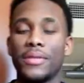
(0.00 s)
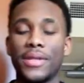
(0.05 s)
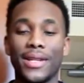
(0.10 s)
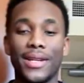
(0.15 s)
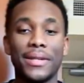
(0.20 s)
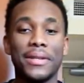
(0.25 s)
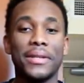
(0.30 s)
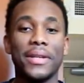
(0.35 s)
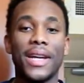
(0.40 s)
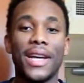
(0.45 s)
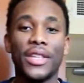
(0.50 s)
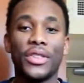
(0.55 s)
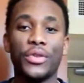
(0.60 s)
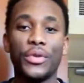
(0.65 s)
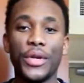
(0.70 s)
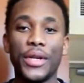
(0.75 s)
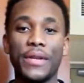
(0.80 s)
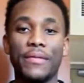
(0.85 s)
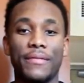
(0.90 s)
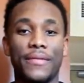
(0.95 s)
what I'm saying?
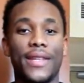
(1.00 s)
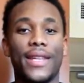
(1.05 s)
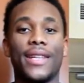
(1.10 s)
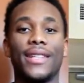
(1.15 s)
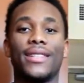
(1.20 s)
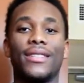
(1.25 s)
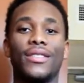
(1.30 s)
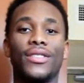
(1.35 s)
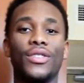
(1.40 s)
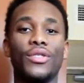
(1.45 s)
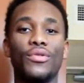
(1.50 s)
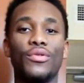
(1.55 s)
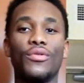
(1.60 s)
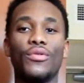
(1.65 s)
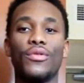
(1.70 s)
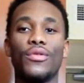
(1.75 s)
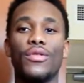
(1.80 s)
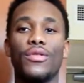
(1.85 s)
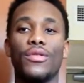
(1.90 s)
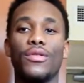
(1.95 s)
Three, two,
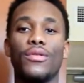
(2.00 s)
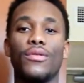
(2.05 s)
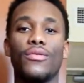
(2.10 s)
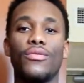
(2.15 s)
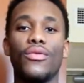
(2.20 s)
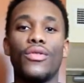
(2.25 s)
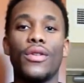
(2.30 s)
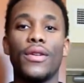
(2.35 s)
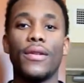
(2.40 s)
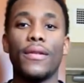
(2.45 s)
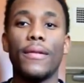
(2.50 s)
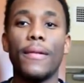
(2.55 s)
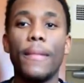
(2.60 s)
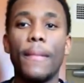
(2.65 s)
one.